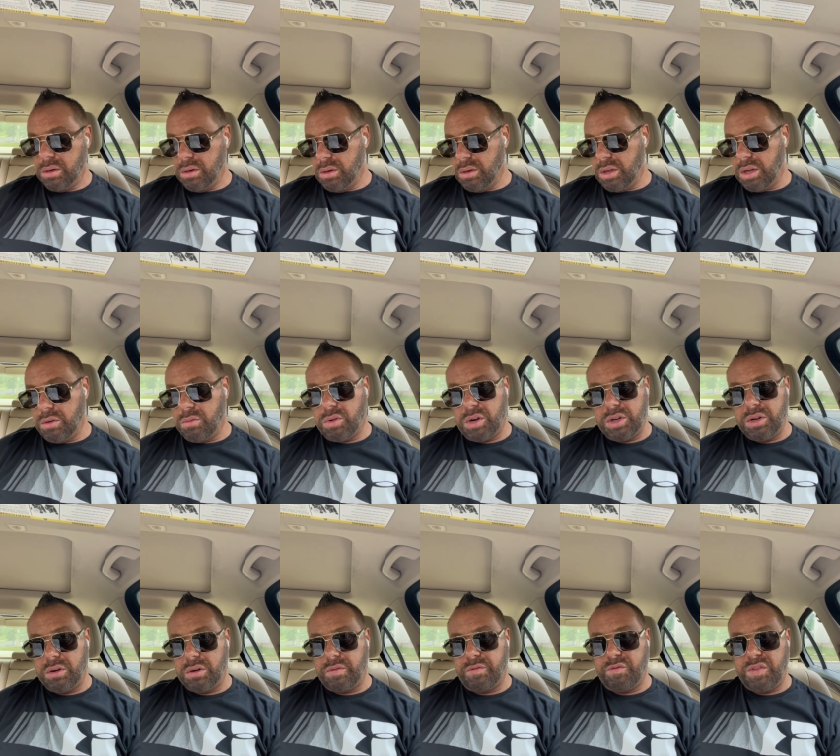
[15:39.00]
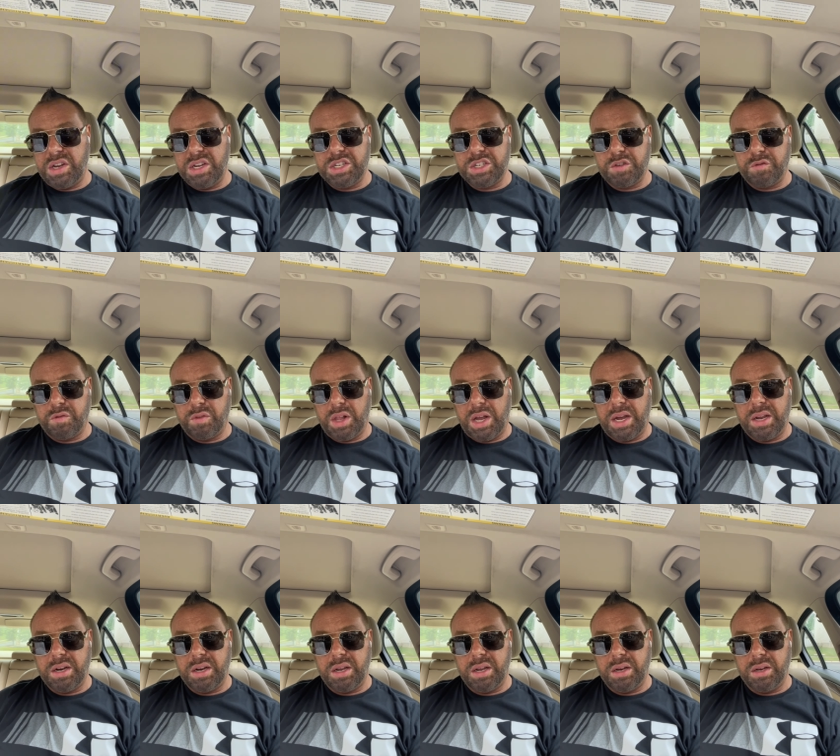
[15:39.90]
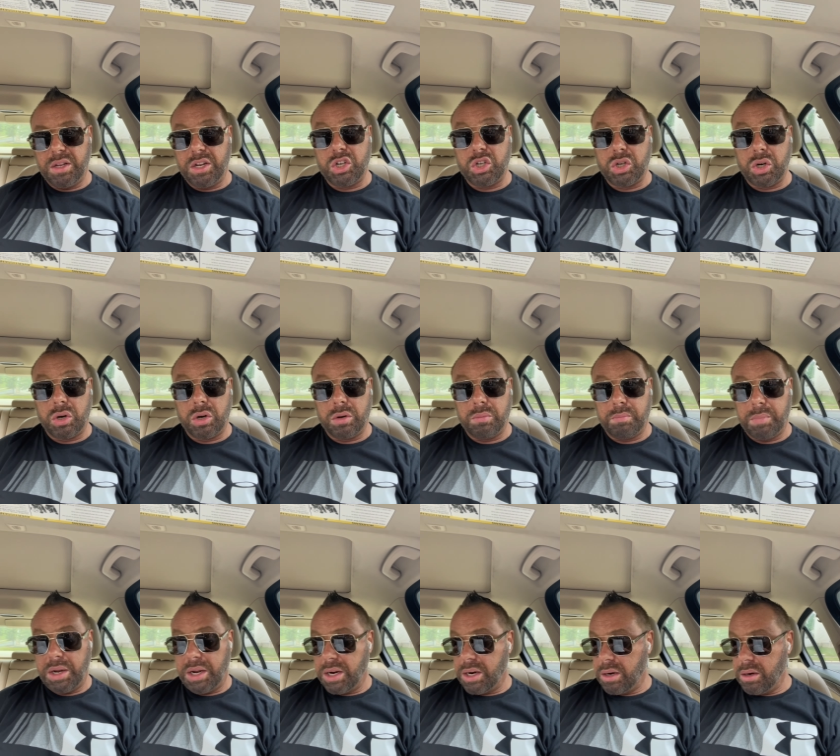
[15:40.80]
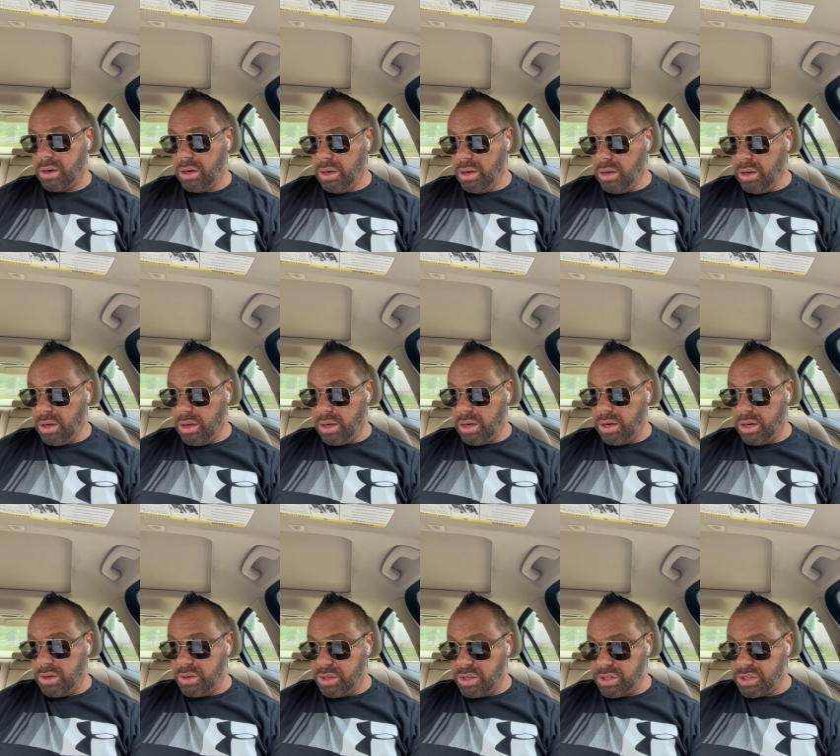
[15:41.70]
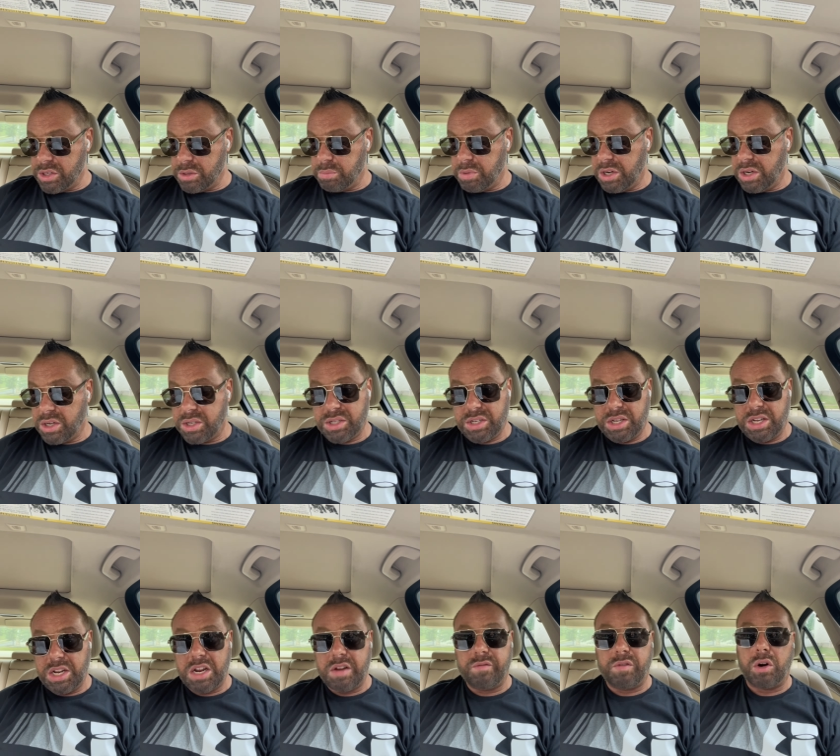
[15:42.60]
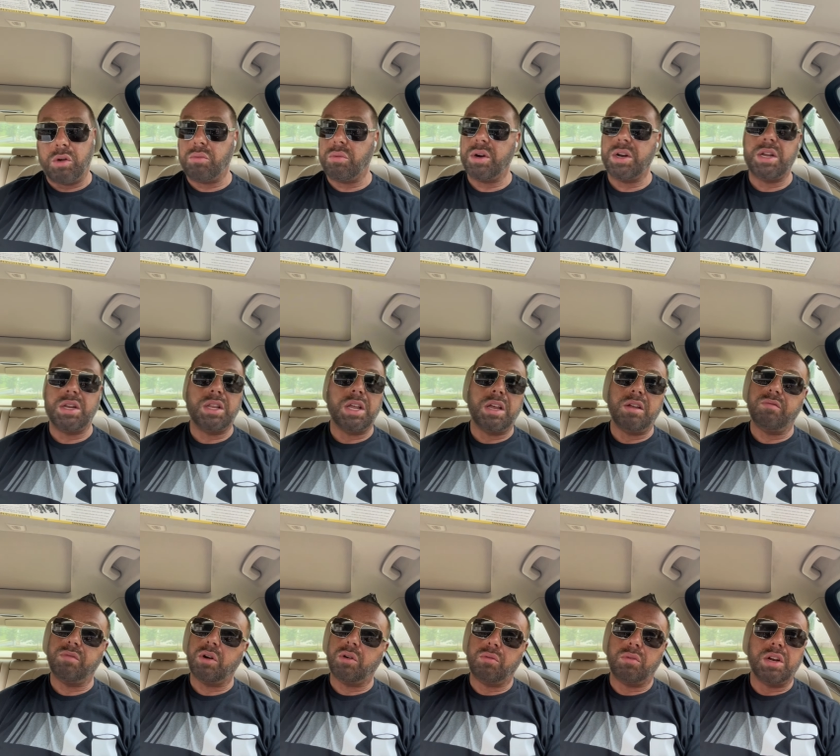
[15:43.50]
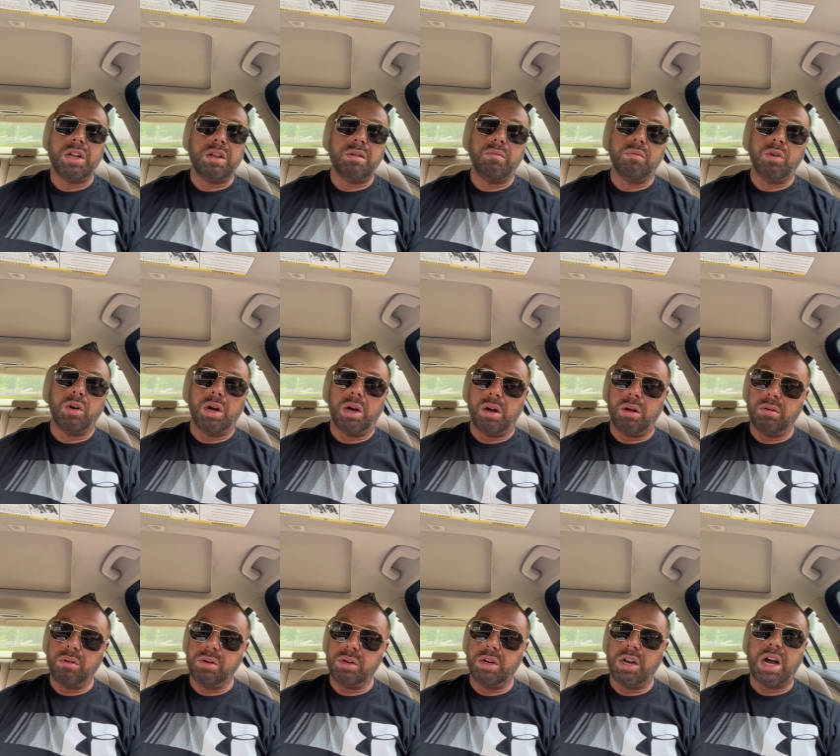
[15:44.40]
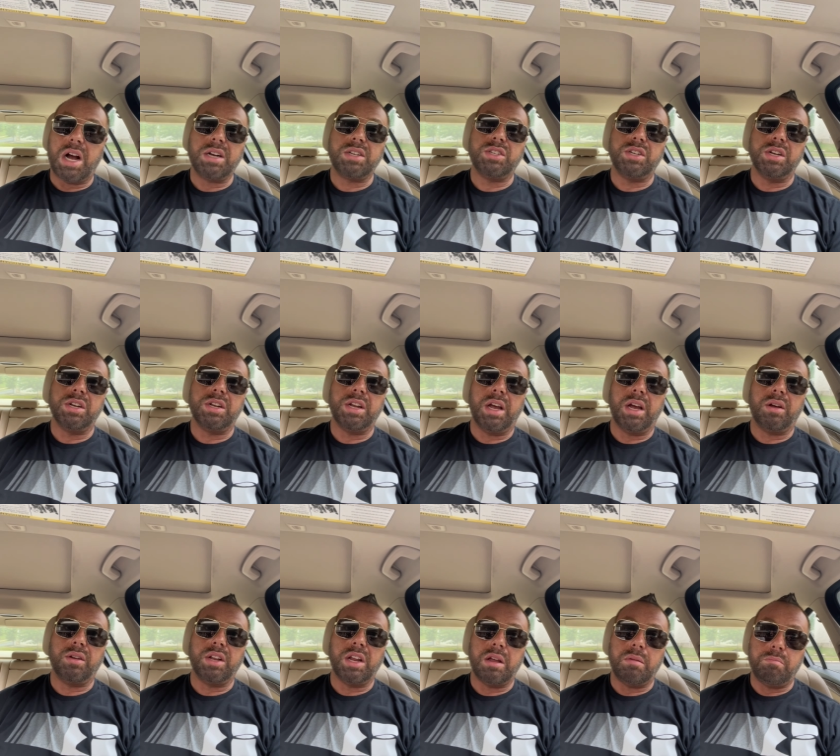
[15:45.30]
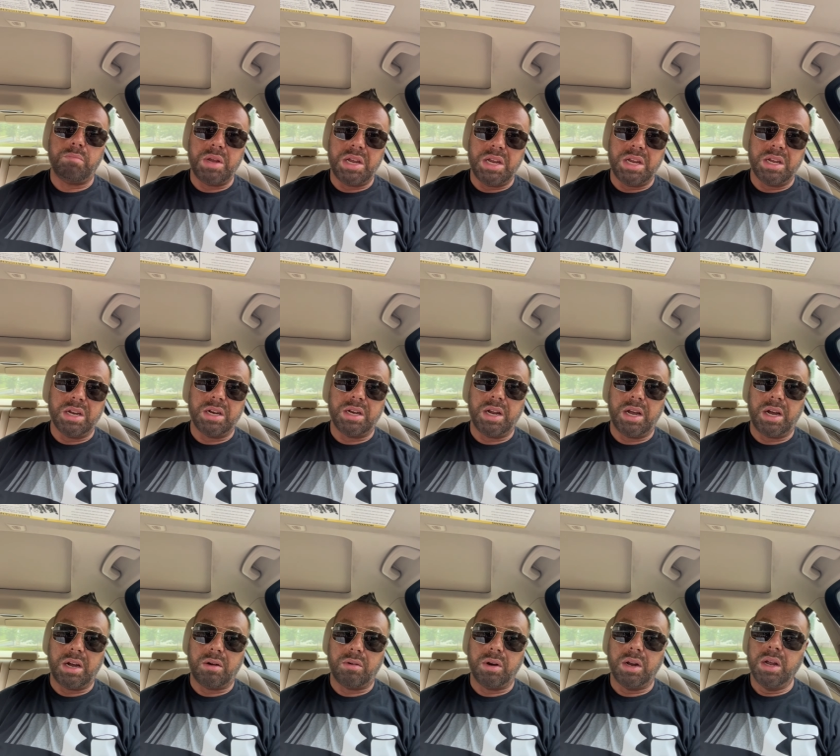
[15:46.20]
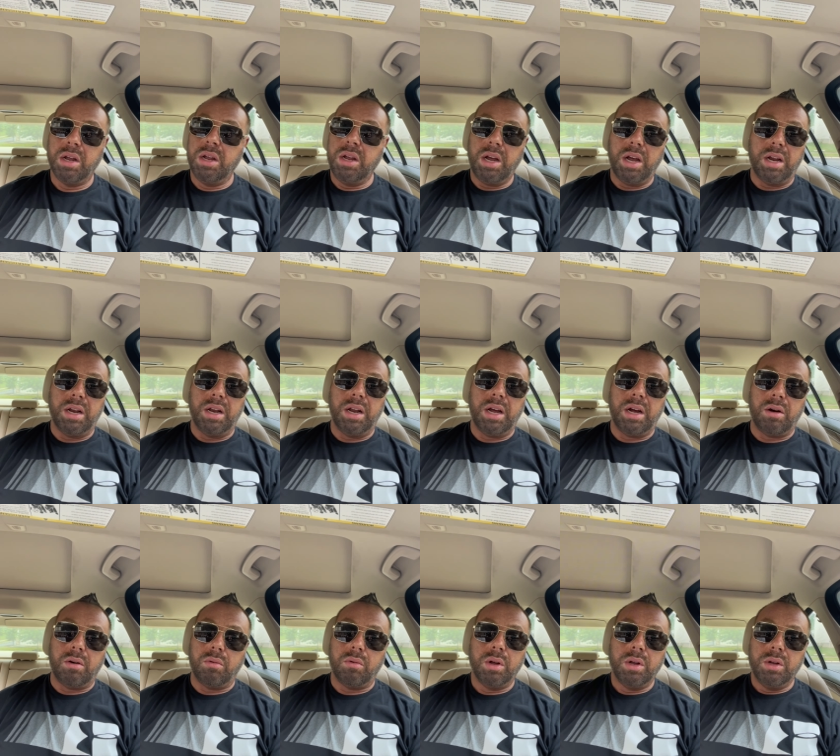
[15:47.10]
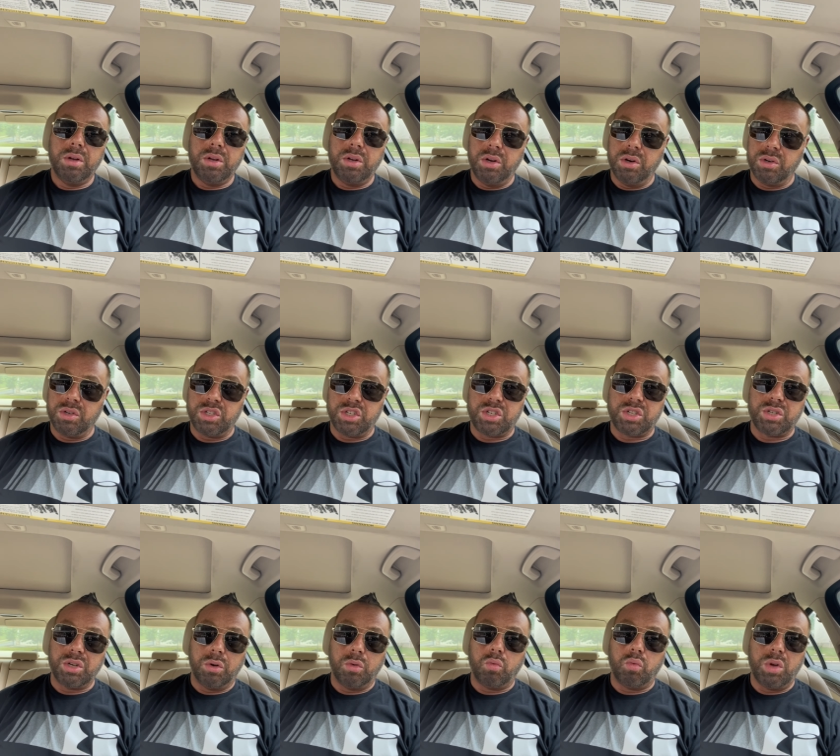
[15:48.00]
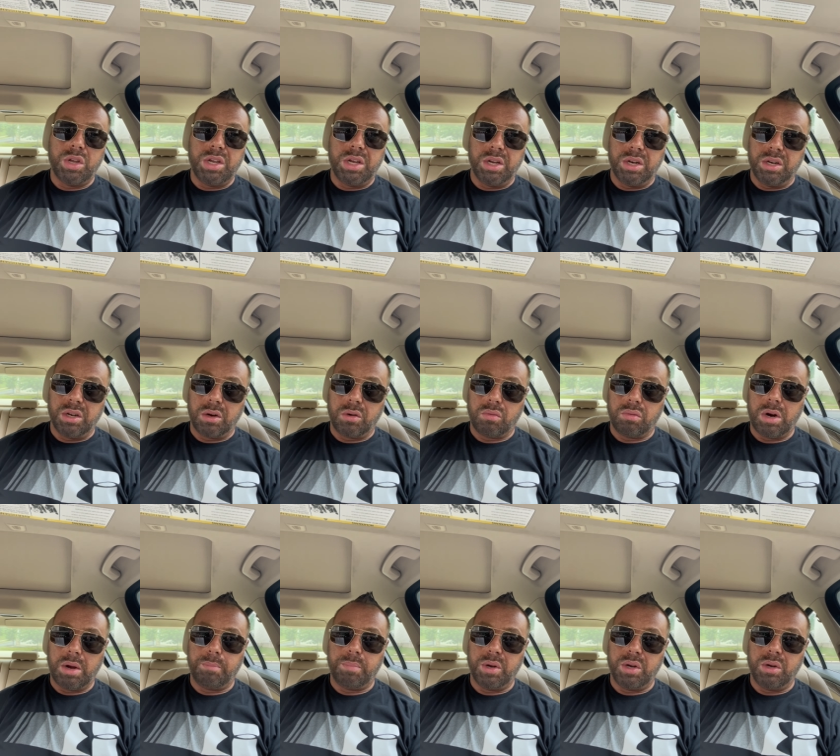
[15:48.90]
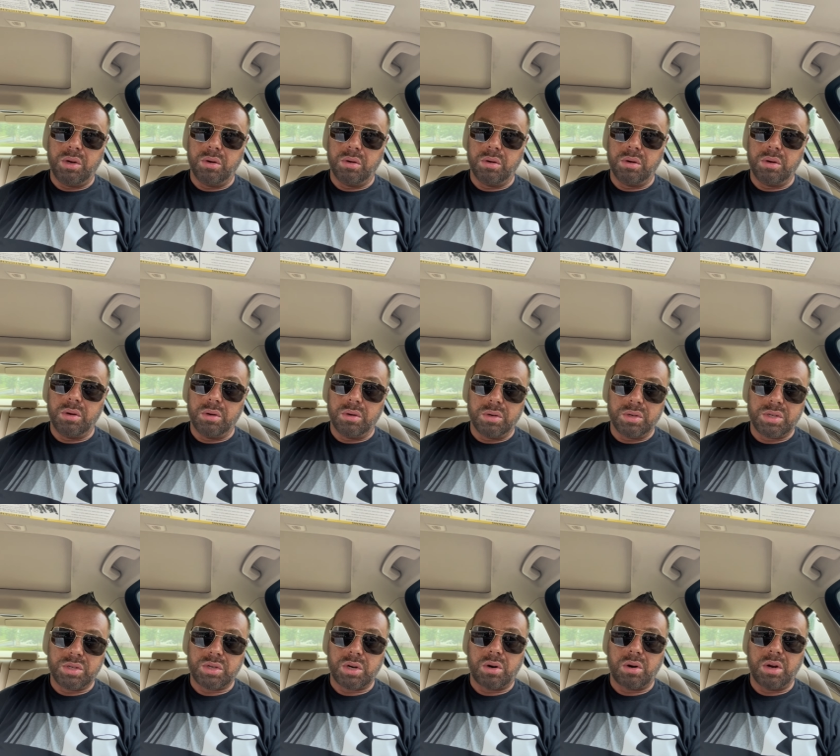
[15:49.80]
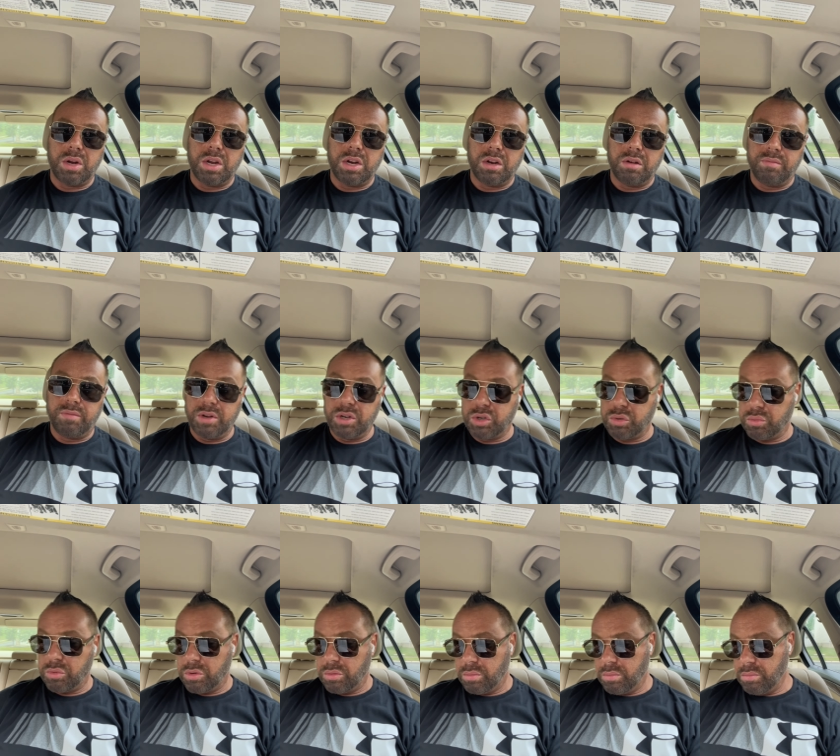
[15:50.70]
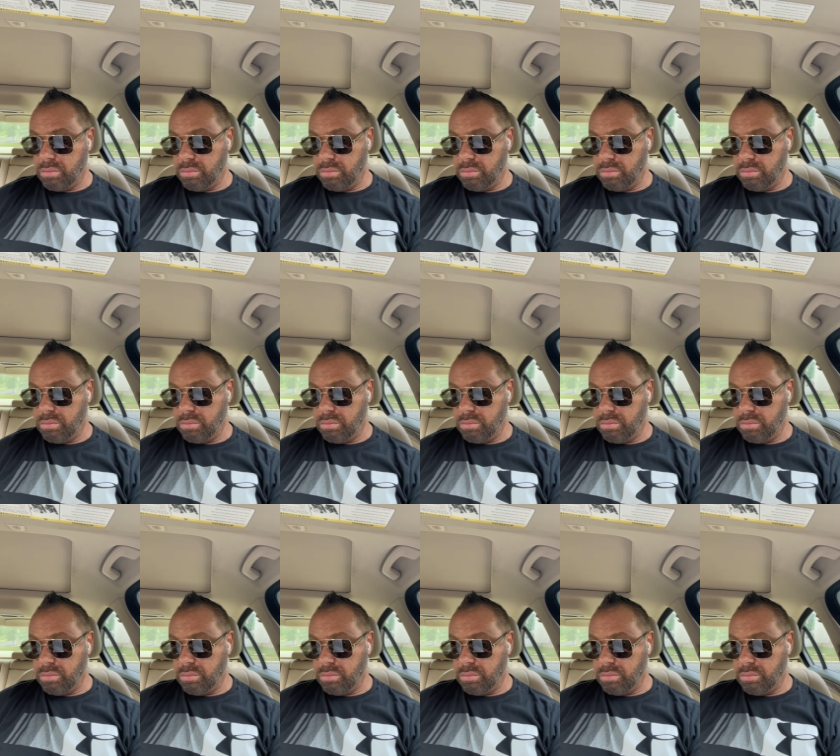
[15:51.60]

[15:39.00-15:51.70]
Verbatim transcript: They want your face flat in the dirt, man. And, and this is because they've already they've already uh, knocked you down. They beat you down, and now you're just so weak and decrepit. You're you're a sorry individual.